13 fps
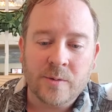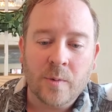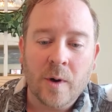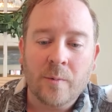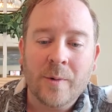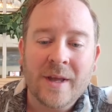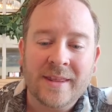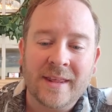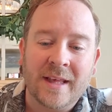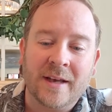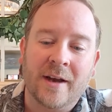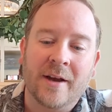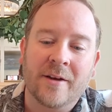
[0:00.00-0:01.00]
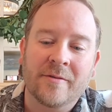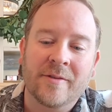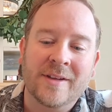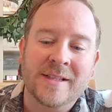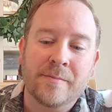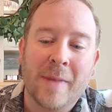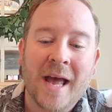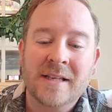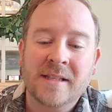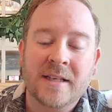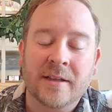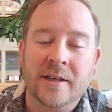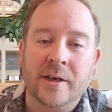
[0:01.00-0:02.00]
to what we think of as
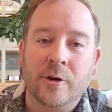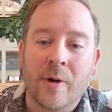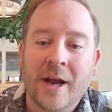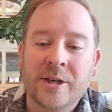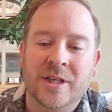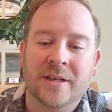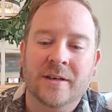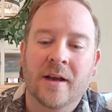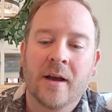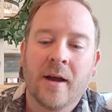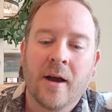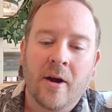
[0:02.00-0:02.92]
masculine aggression